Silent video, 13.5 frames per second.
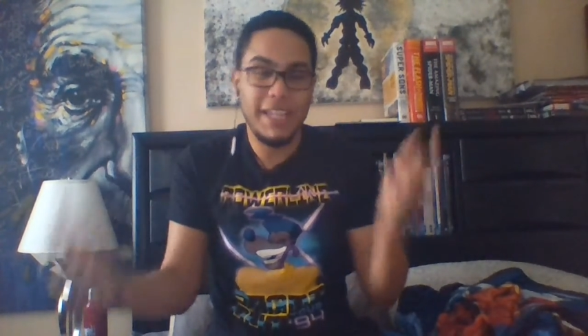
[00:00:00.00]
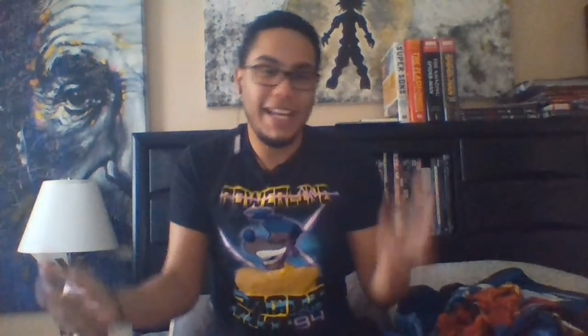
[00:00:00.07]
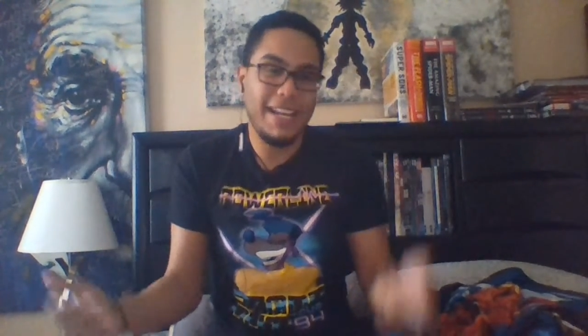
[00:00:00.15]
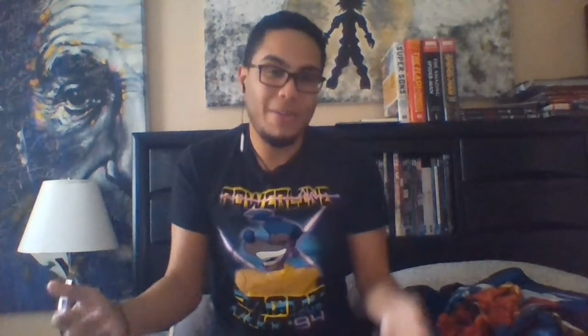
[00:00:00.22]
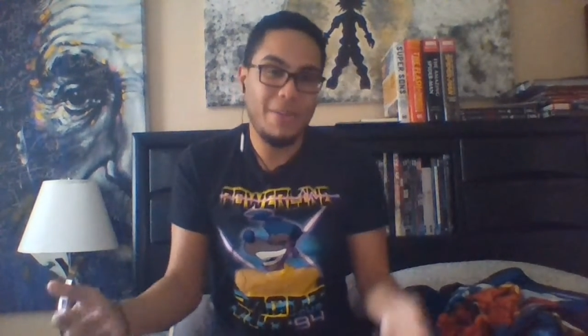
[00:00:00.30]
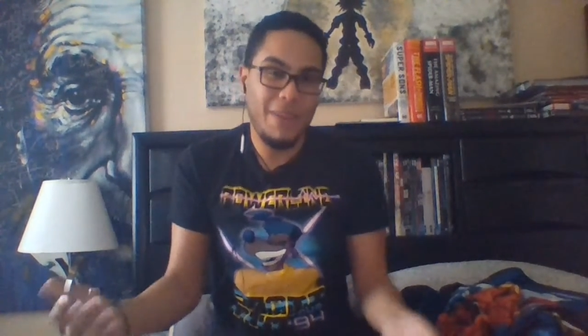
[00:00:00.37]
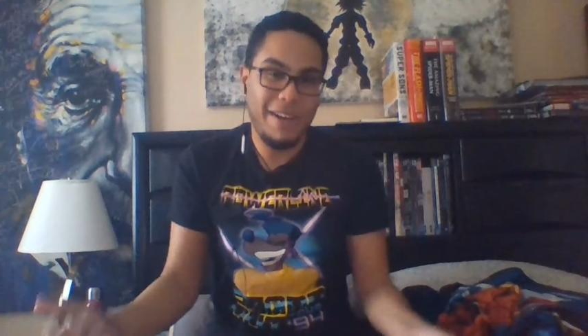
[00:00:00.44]

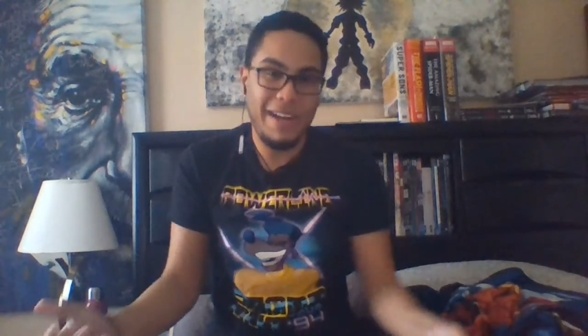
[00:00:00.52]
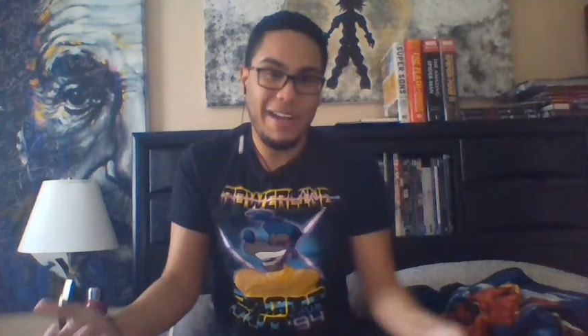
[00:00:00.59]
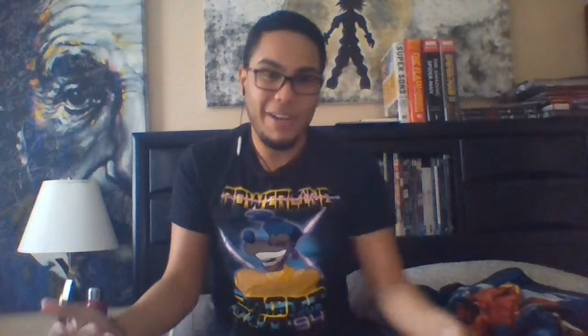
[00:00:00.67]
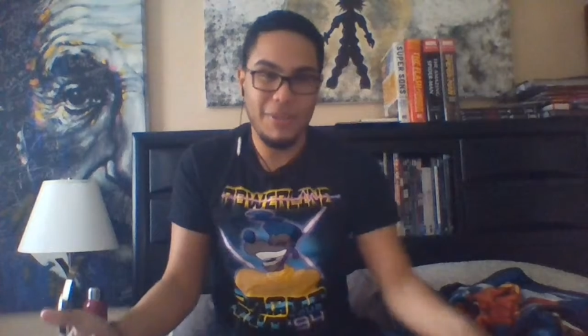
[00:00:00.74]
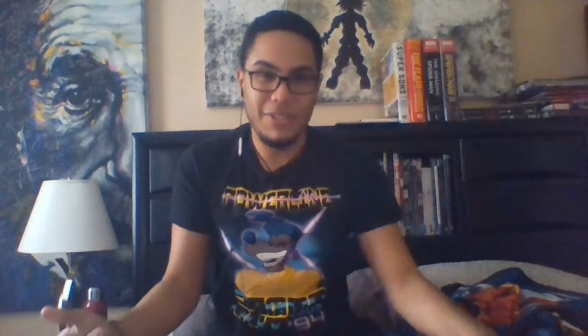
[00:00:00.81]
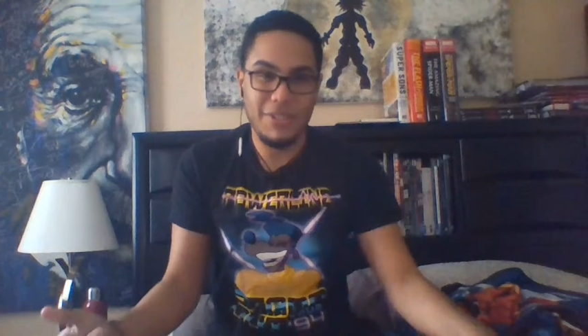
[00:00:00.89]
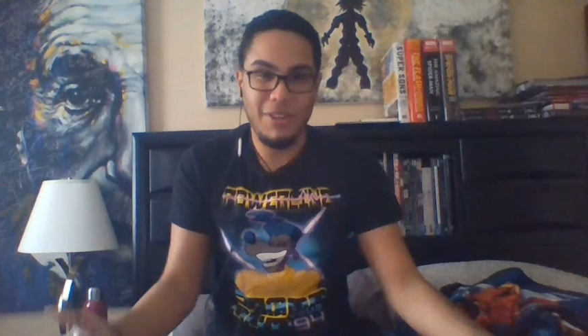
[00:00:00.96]
and
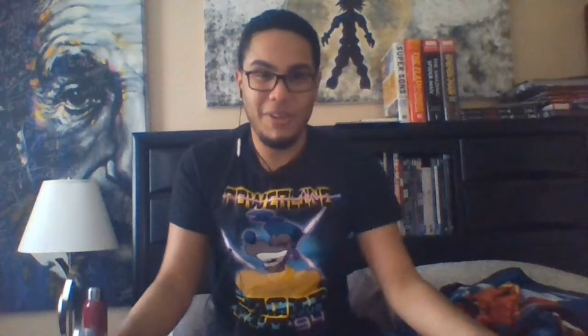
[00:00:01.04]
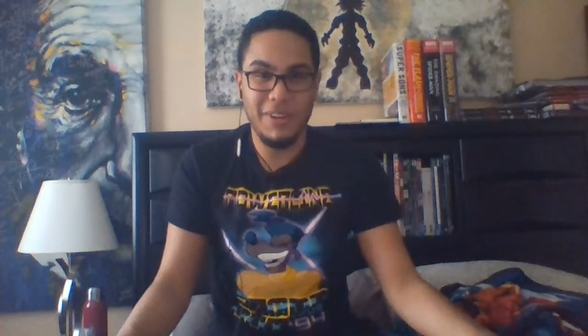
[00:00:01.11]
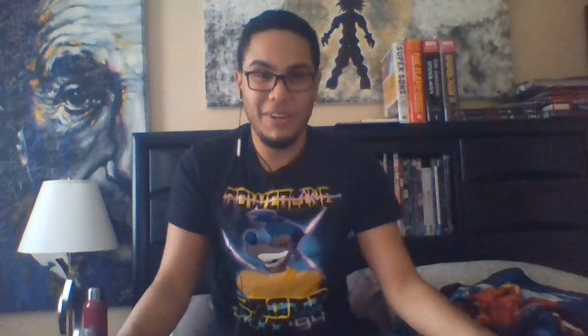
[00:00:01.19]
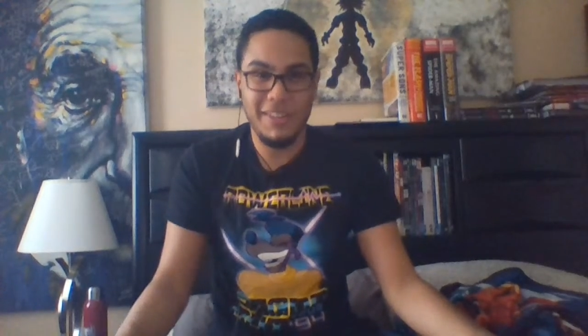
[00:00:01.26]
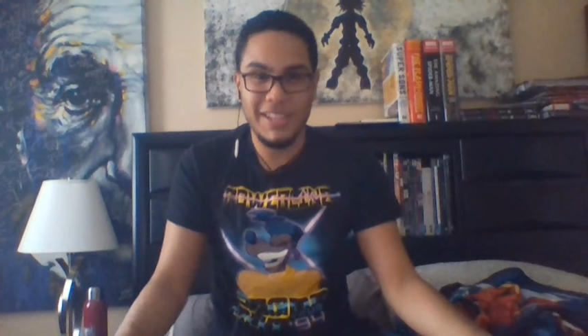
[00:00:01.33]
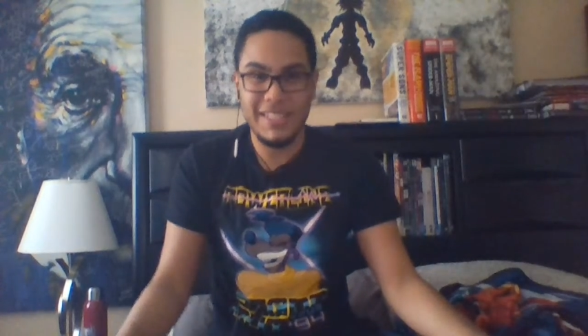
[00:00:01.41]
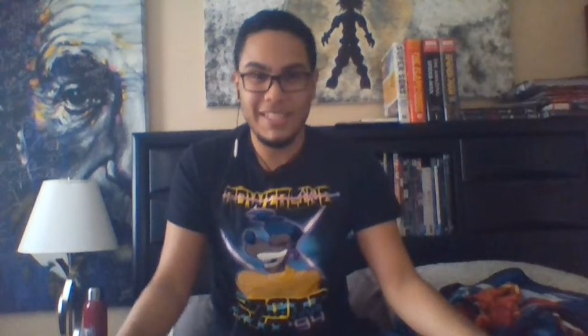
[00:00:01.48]
Roundhouse
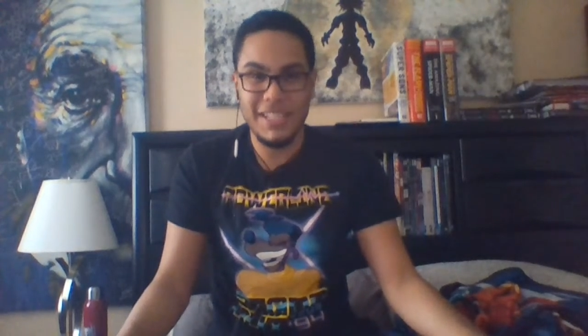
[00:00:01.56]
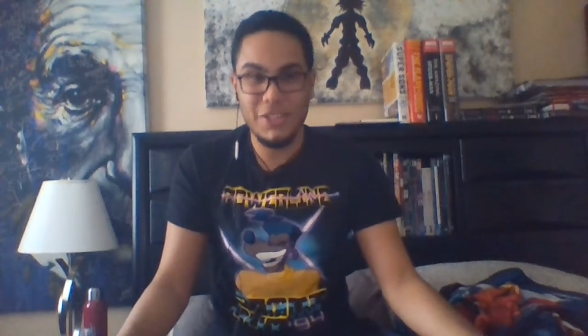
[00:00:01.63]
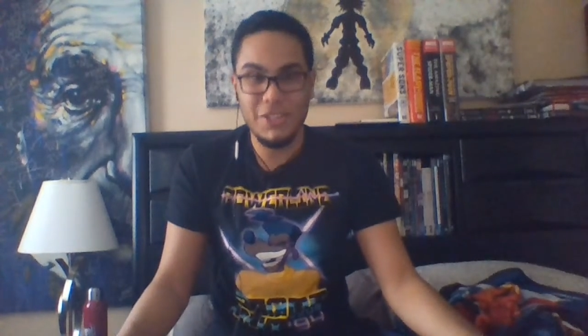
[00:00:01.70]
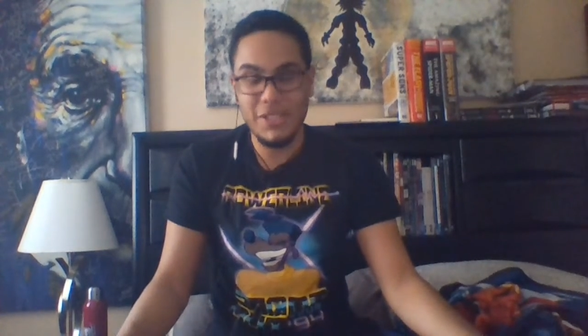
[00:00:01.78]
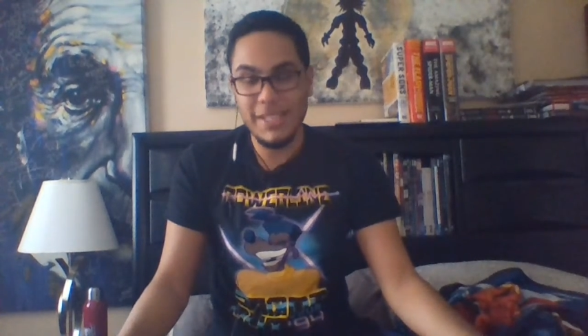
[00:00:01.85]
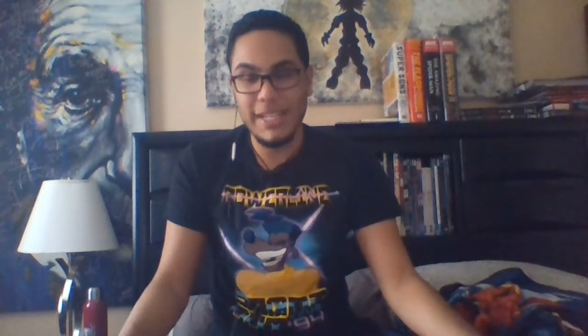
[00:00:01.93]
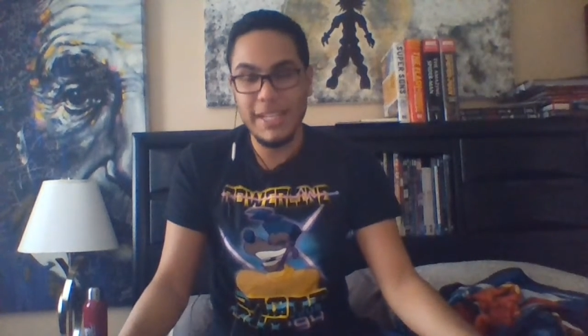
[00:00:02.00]
are
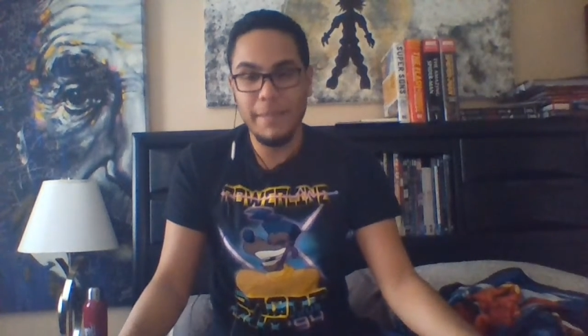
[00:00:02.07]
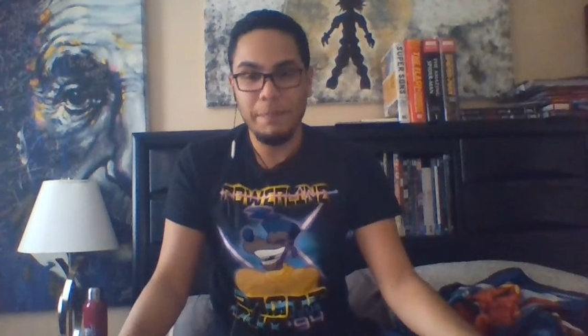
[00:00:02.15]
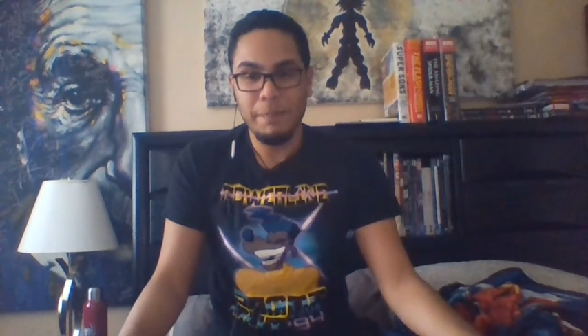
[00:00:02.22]
essentially